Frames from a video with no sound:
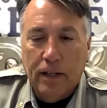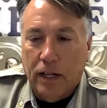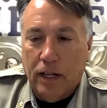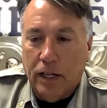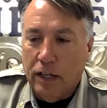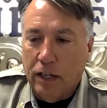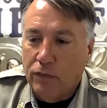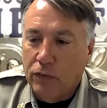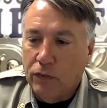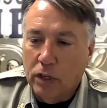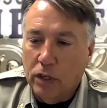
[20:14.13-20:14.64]

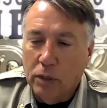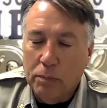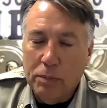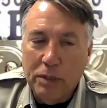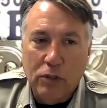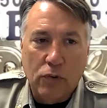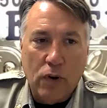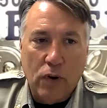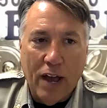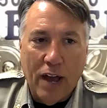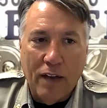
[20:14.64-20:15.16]
If you're going to be
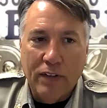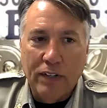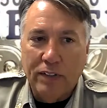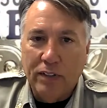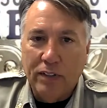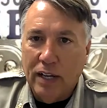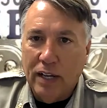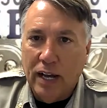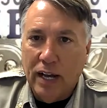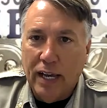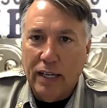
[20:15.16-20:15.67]
driving
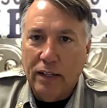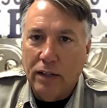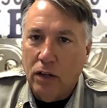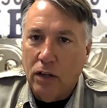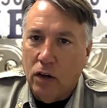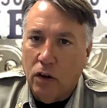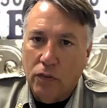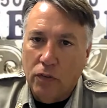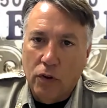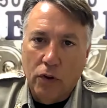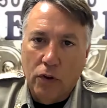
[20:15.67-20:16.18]
tonight,
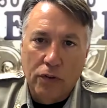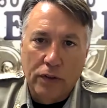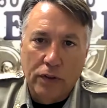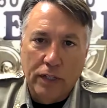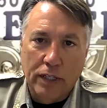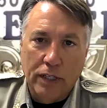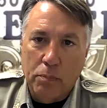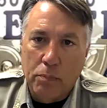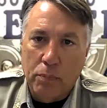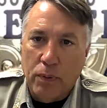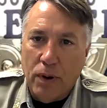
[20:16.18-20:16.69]
although
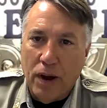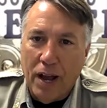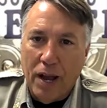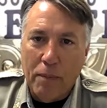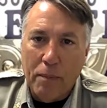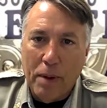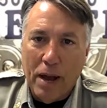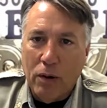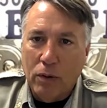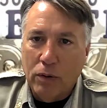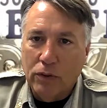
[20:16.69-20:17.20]
the prime
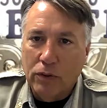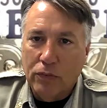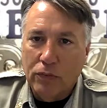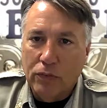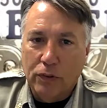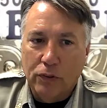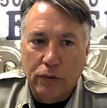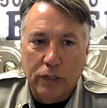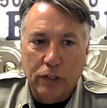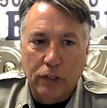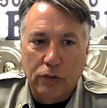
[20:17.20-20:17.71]
hours for
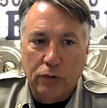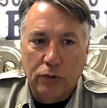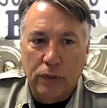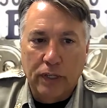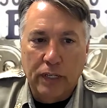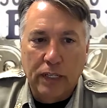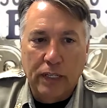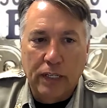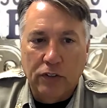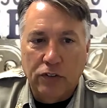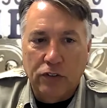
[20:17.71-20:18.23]

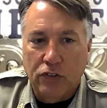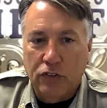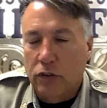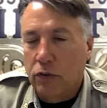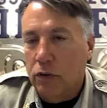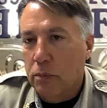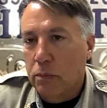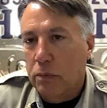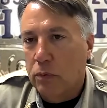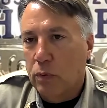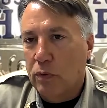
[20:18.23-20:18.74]
trick-or-treating is
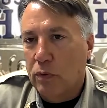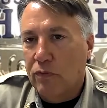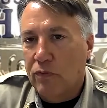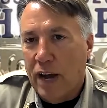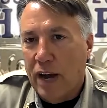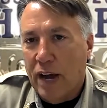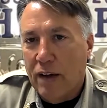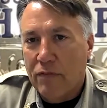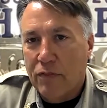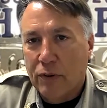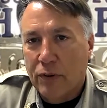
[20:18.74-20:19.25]
generally between
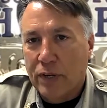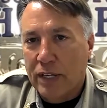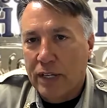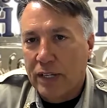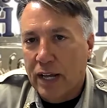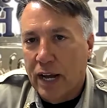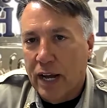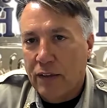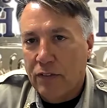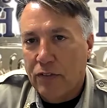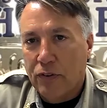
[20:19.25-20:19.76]
5:30 and
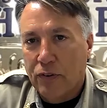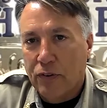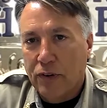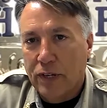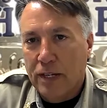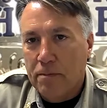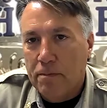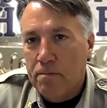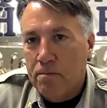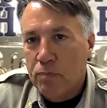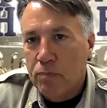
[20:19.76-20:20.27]

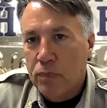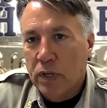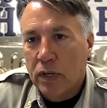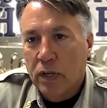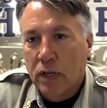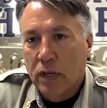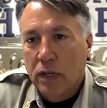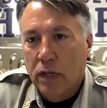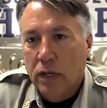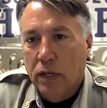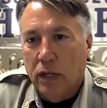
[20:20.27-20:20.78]
9:30,
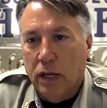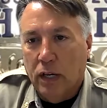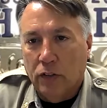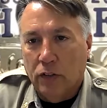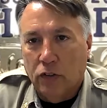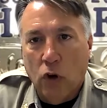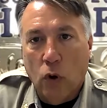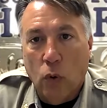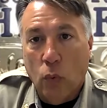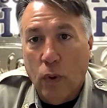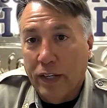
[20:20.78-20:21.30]

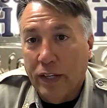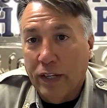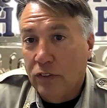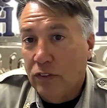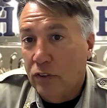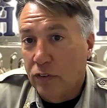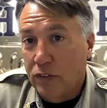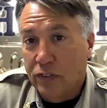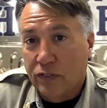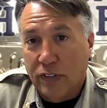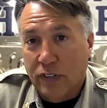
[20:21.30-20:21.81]
don't wait
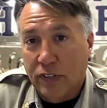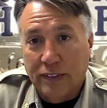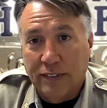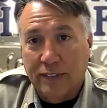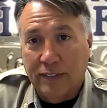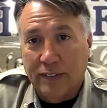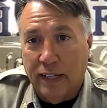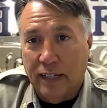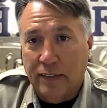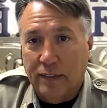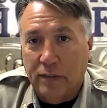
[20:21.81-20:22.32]
until the
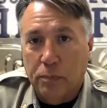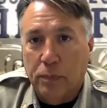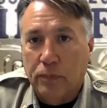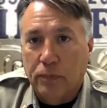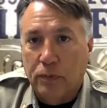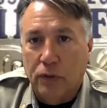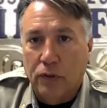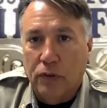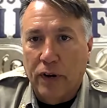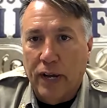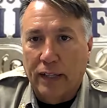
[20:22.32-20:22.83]
sunset to
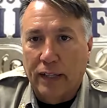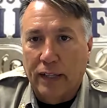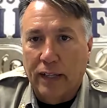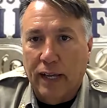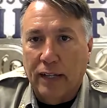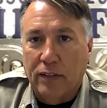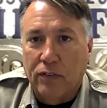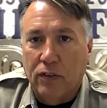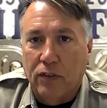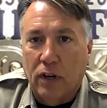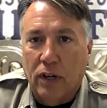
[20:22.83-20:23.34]
turn your
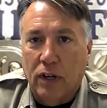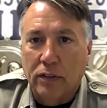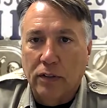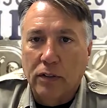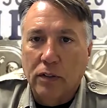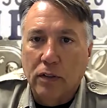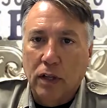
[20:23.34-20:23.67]
headlights on.